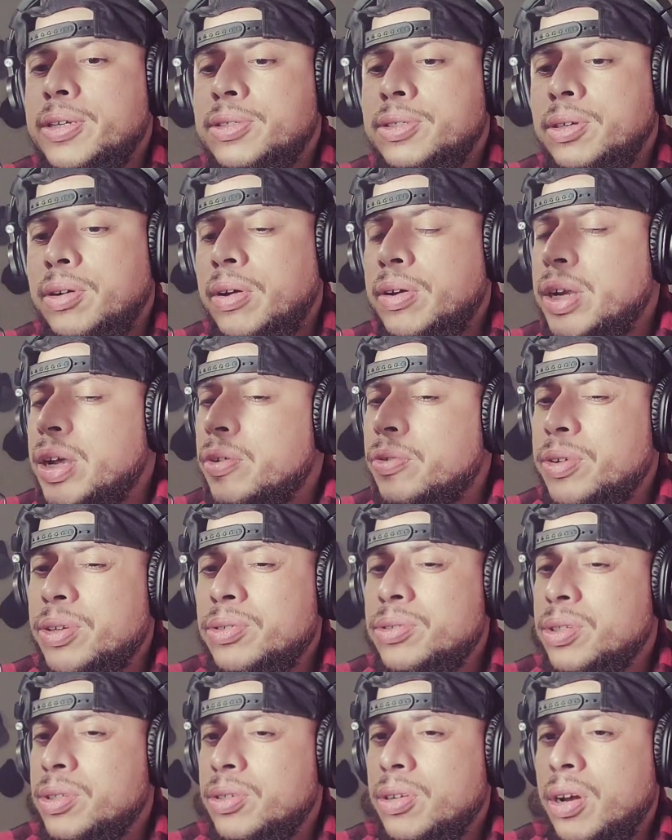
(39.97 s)
So I never
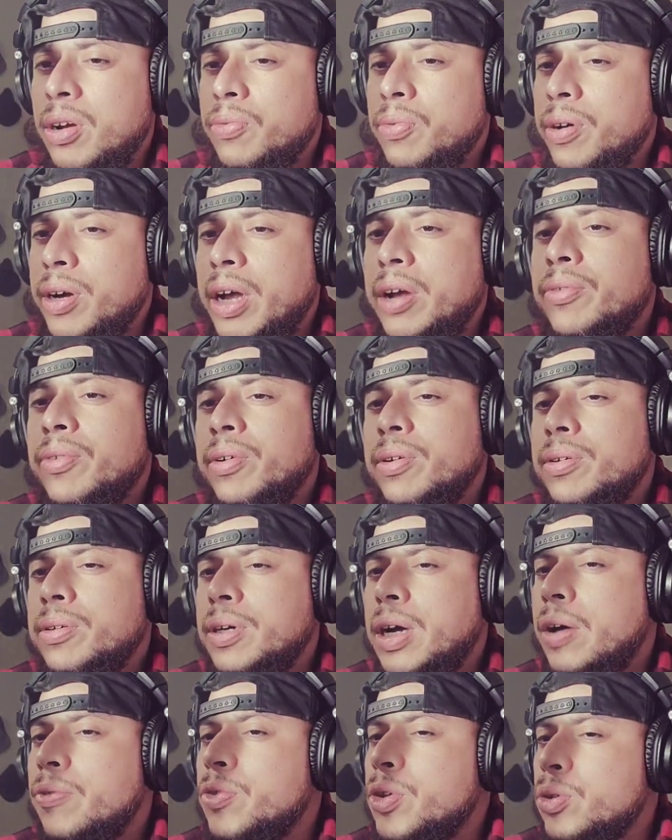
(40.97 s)
use the software ever.
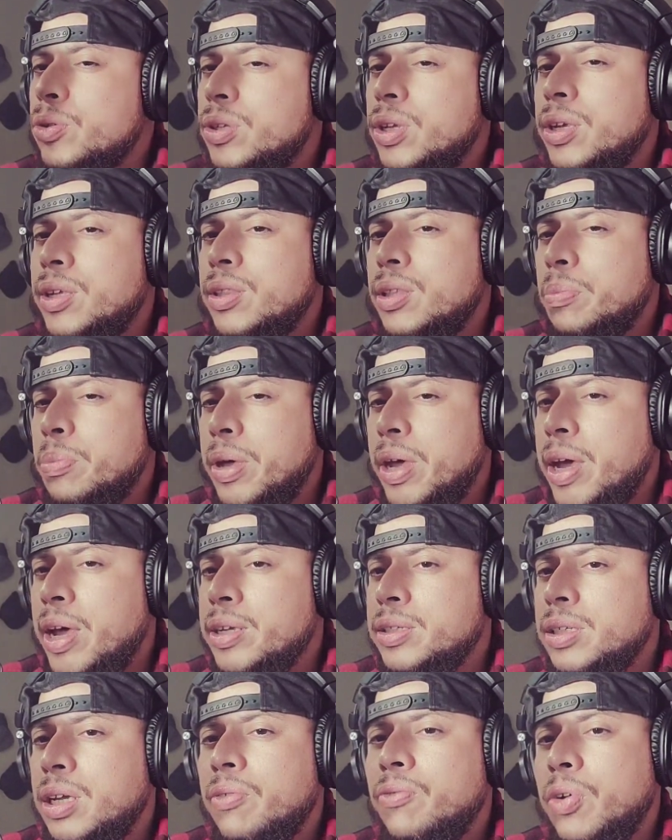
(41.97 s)
I've used it in the
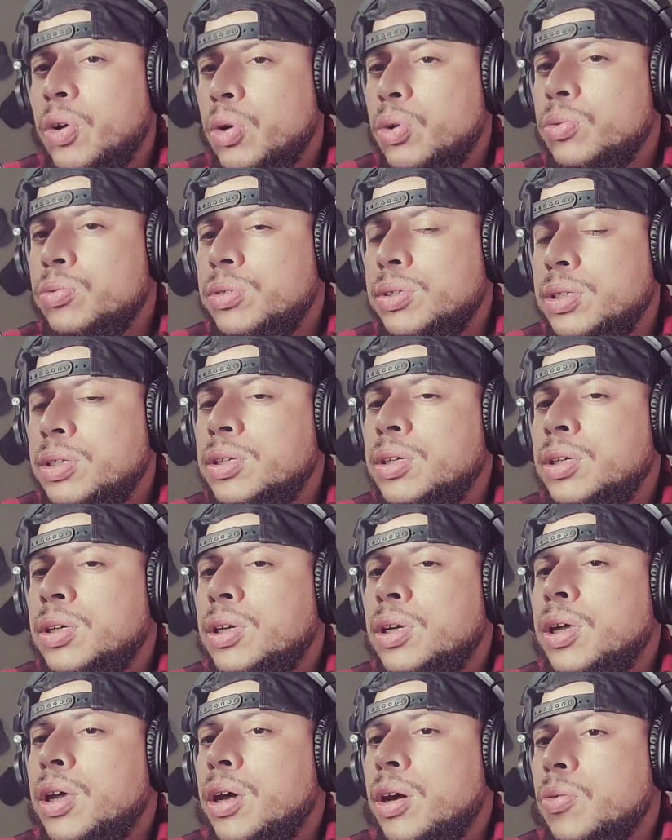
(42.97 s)
past. I've owned
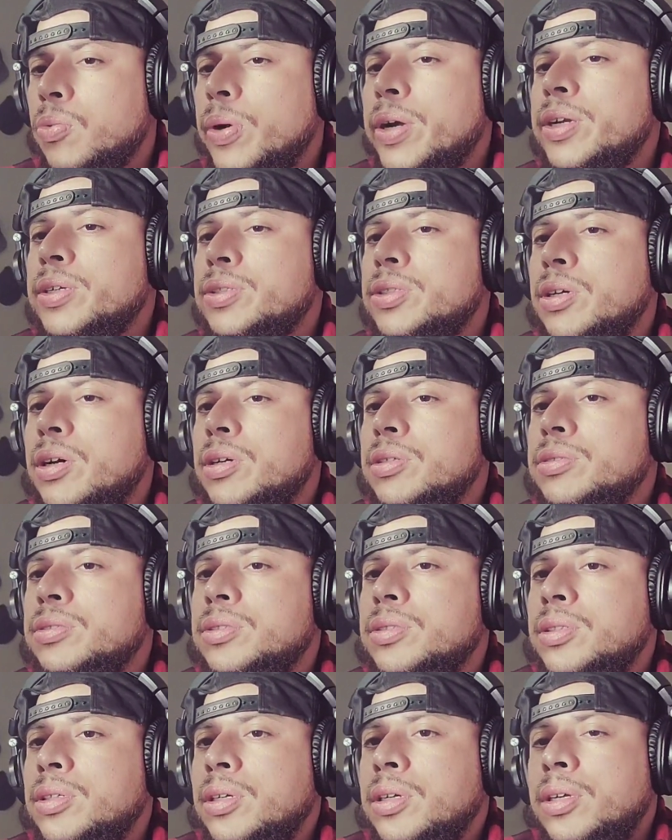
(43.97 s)
a
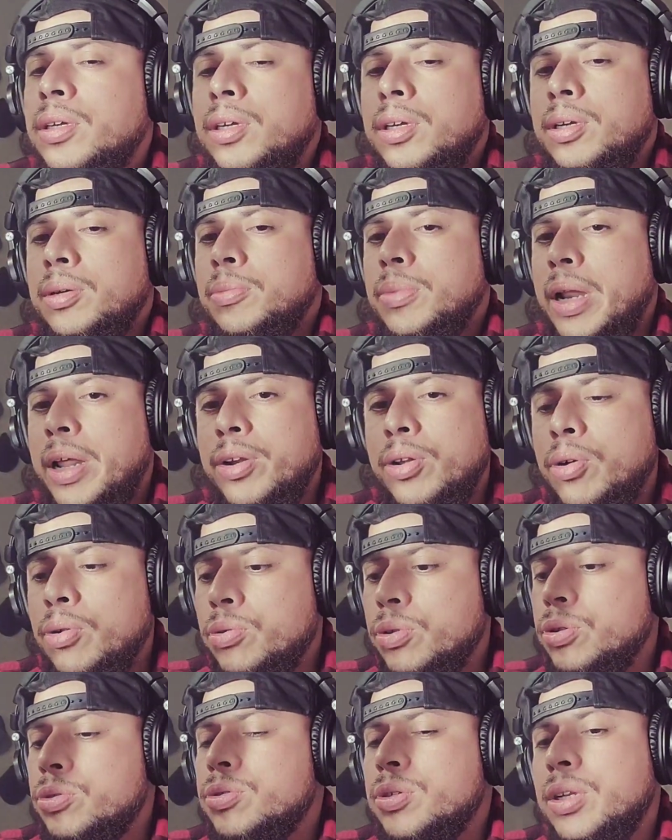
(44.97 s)
Renaissance, but I don't
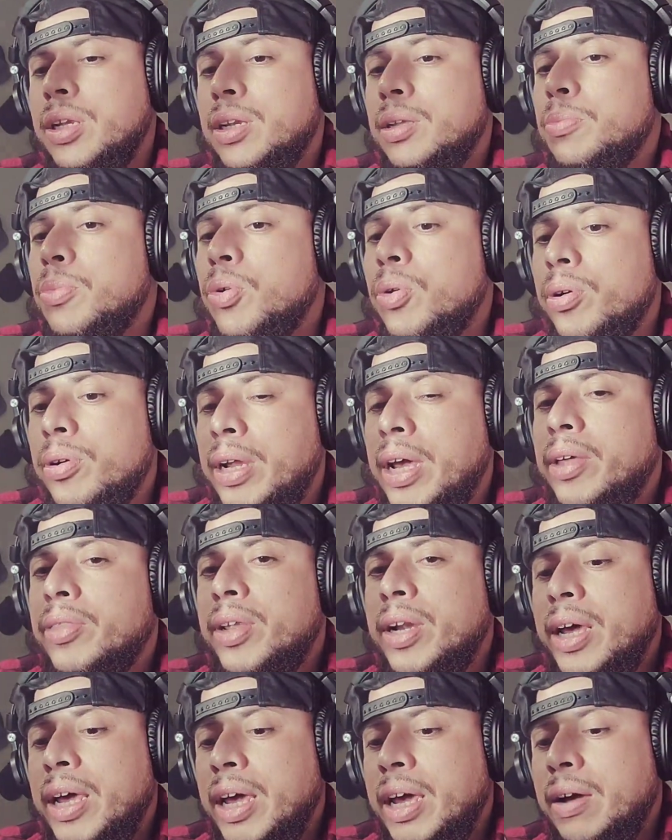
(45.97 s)
use it anymore. Now
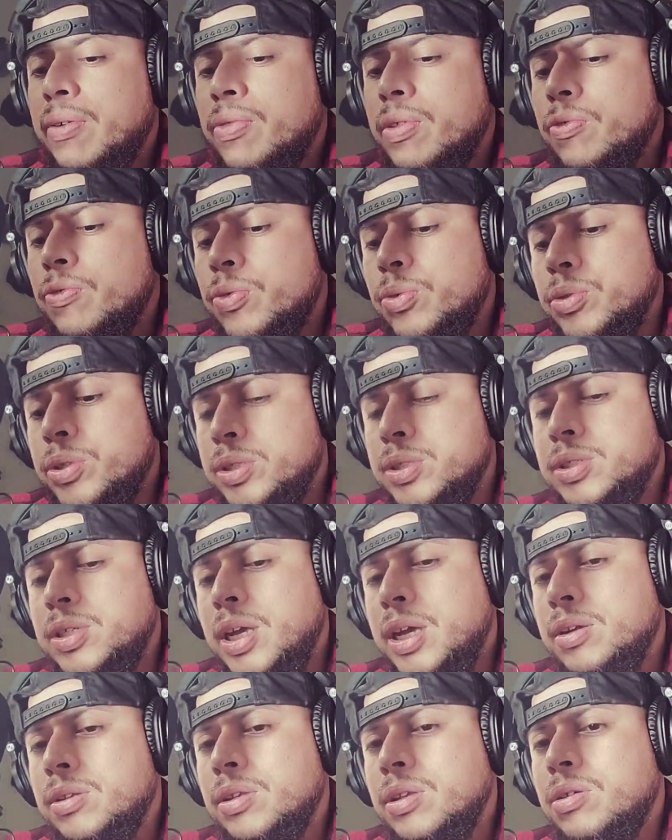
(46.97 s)
that I have the fully
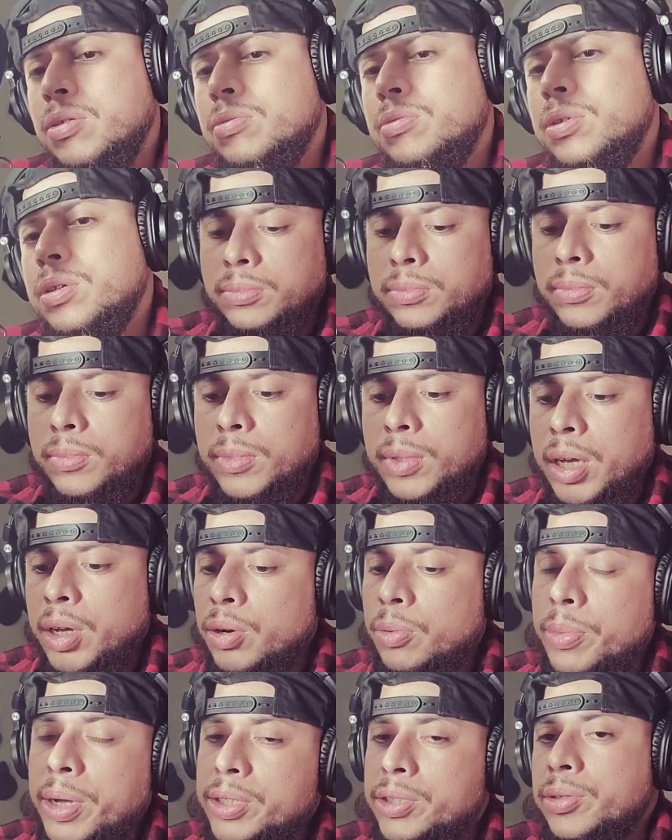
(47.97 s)
standalone, I
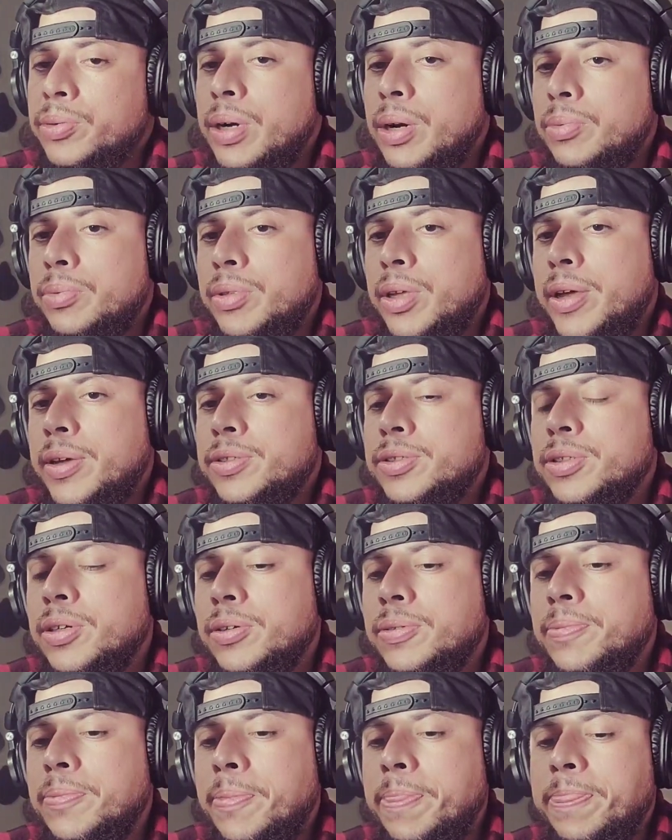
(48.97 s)
don't mess around with that.
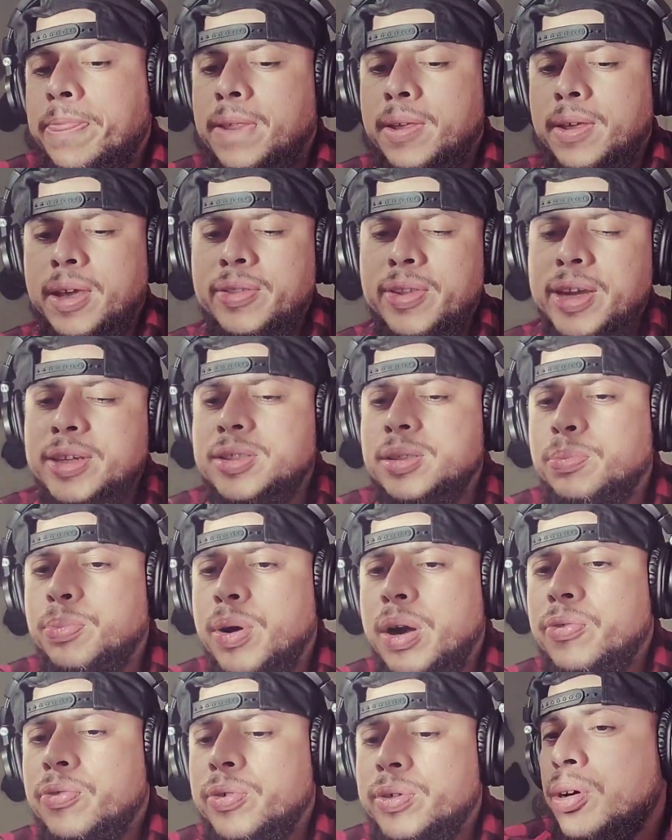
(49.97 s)
So, and that's a
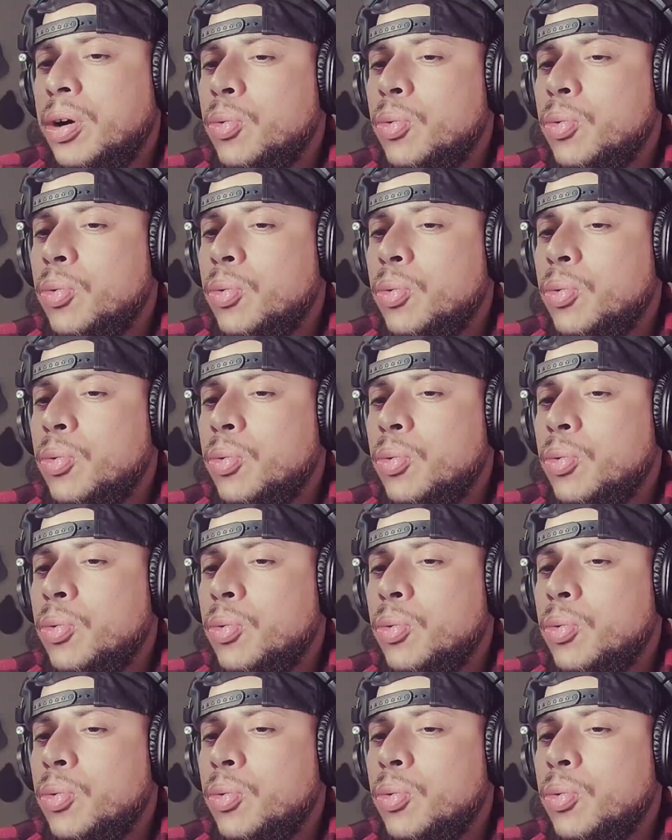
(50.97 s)
preference.